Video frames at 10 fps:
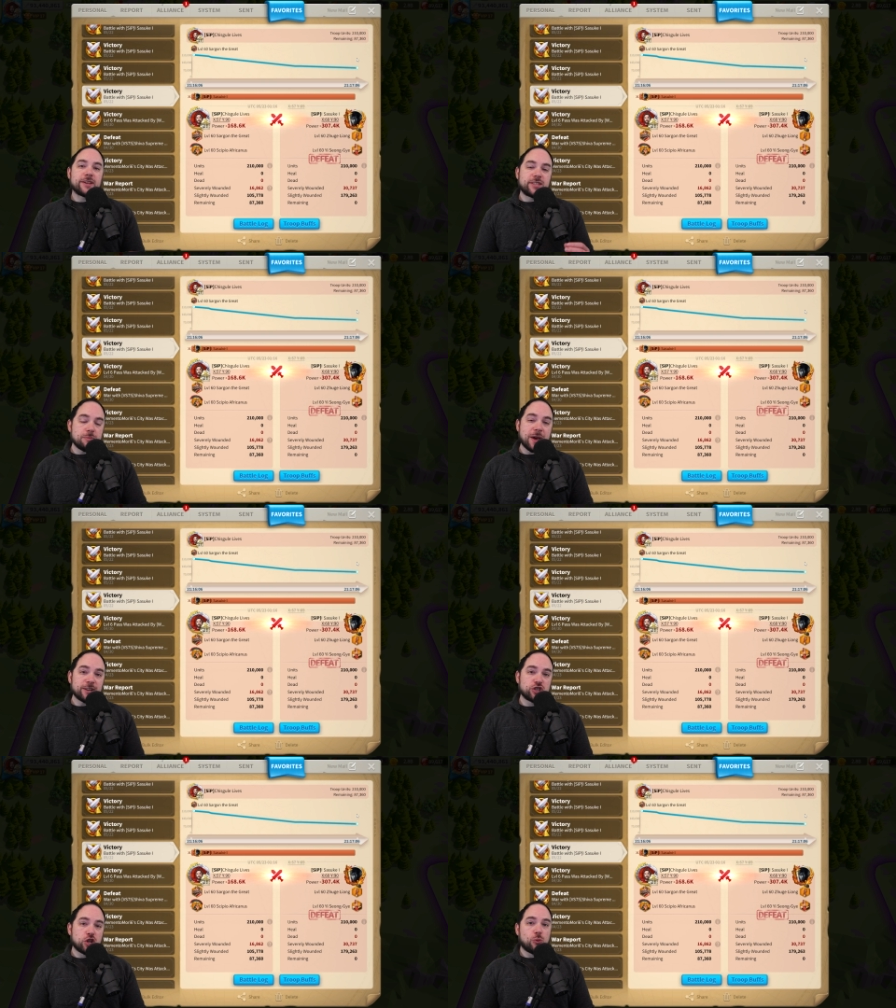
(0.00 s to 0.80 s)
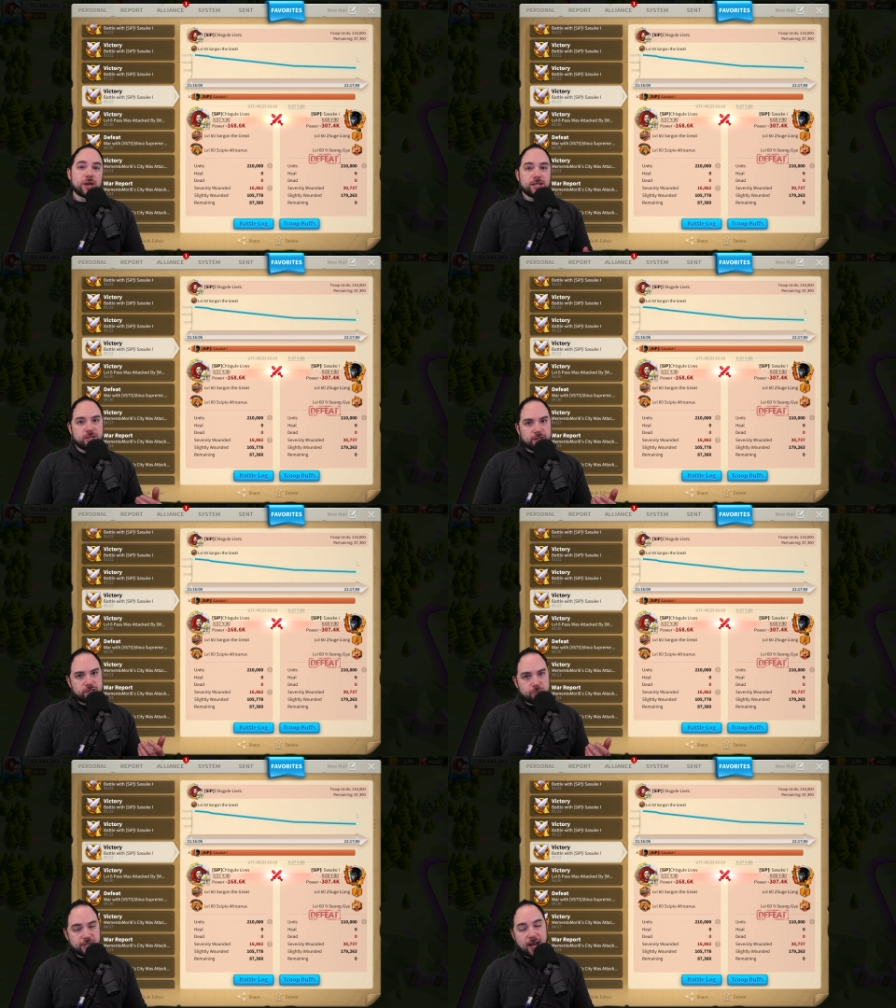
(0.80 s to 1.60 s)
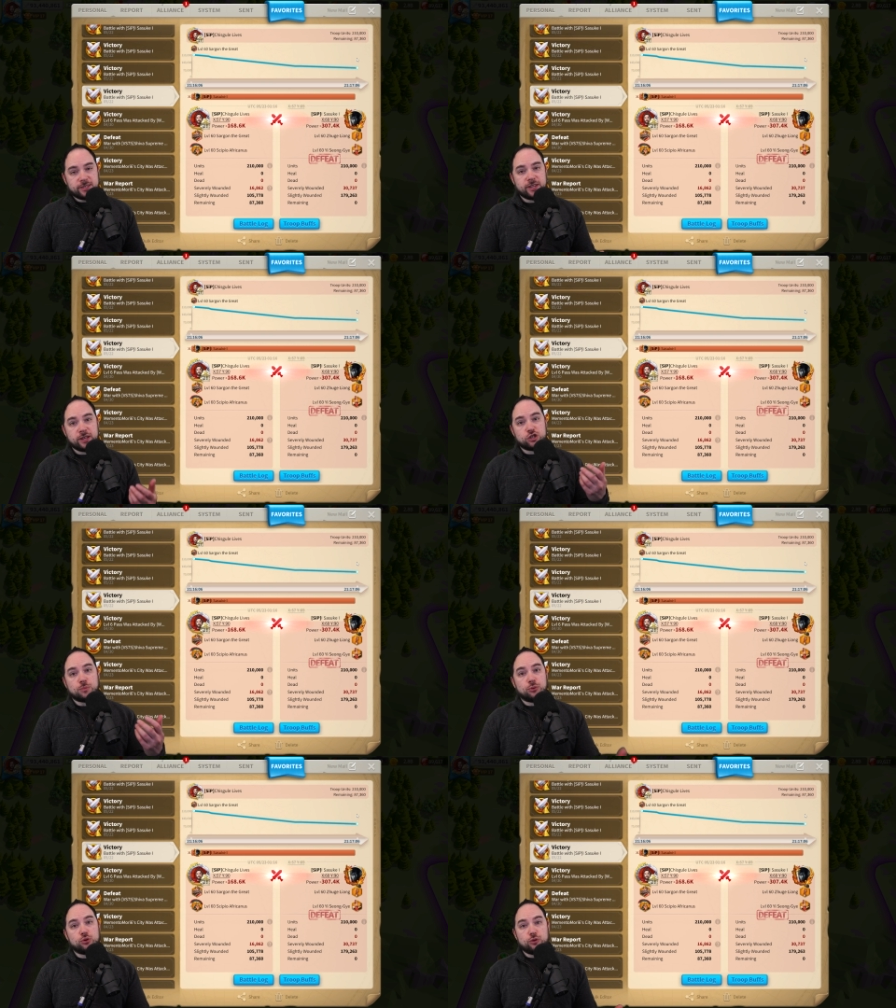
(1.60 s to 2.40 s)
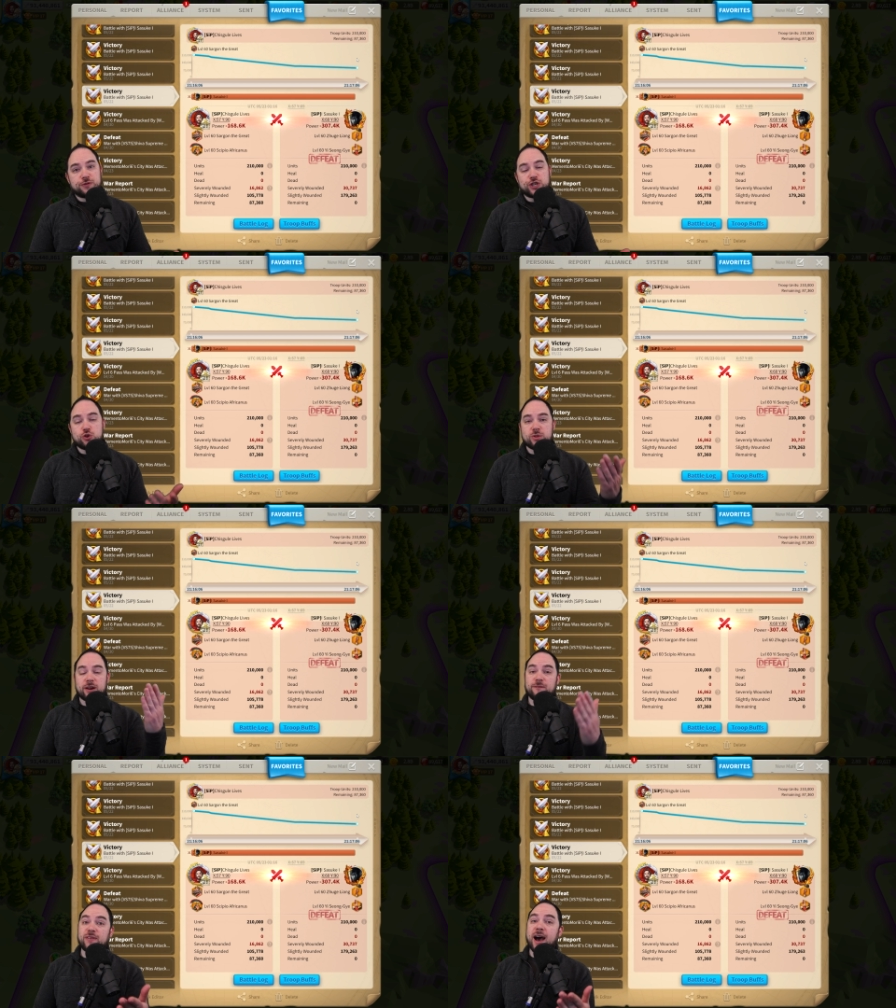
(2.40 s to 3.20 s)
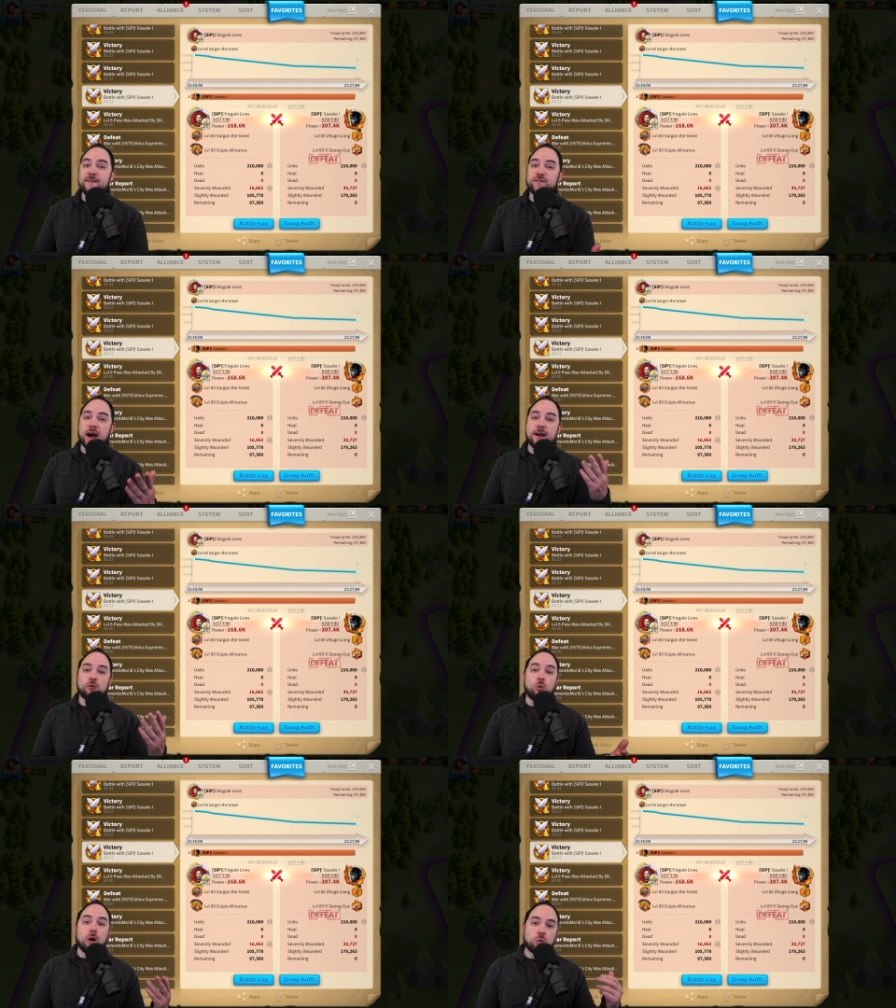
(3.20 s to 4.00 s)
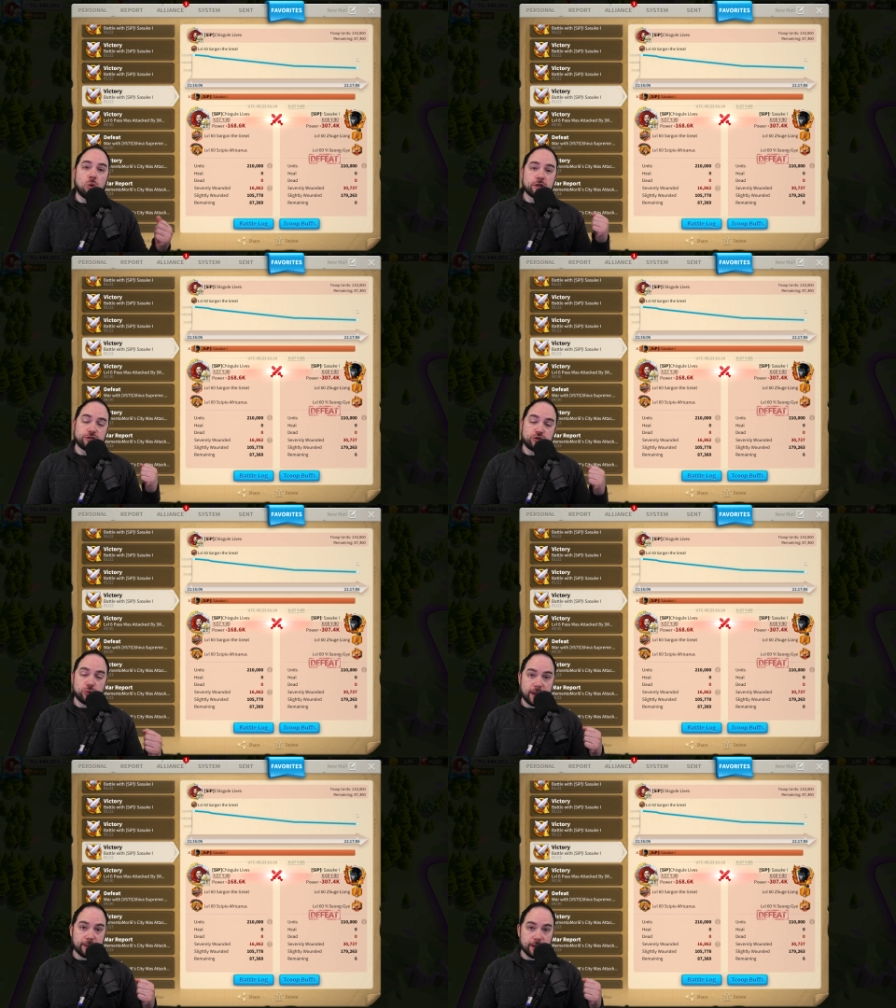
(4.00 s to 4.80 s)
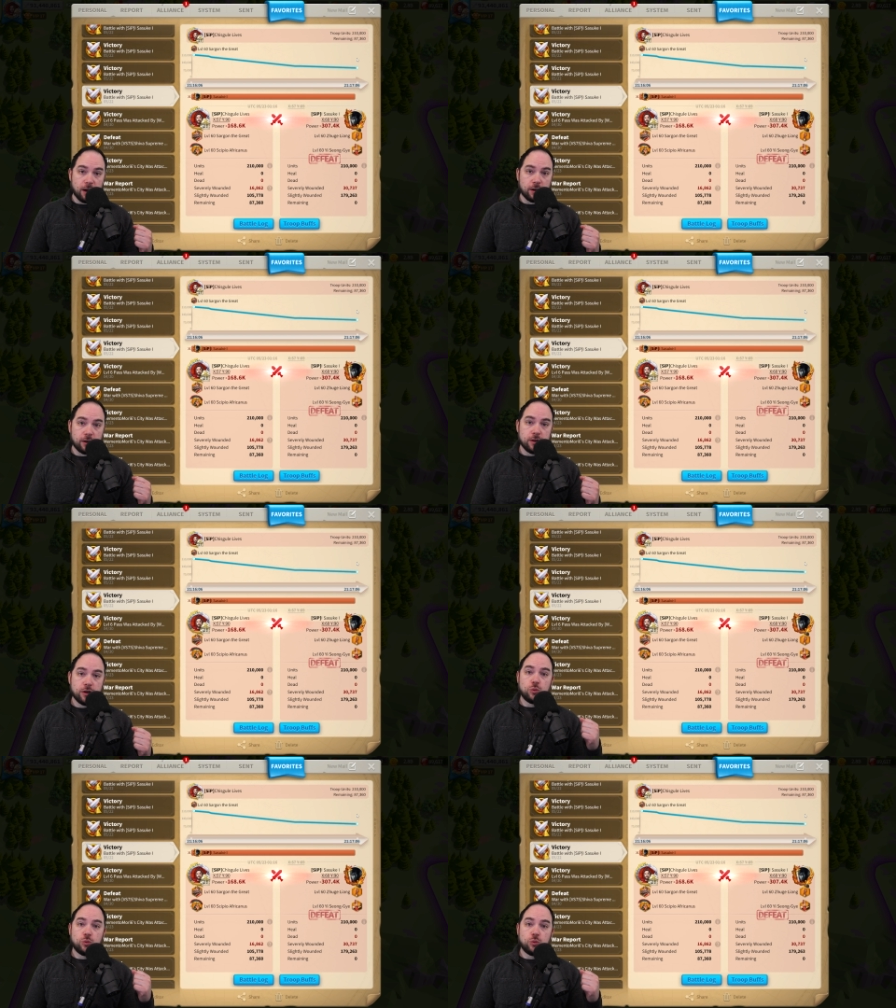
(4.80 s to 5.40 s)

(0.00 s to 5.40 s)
I did mention that we had done some testing to prove to you that a 5511 Zhuge Liang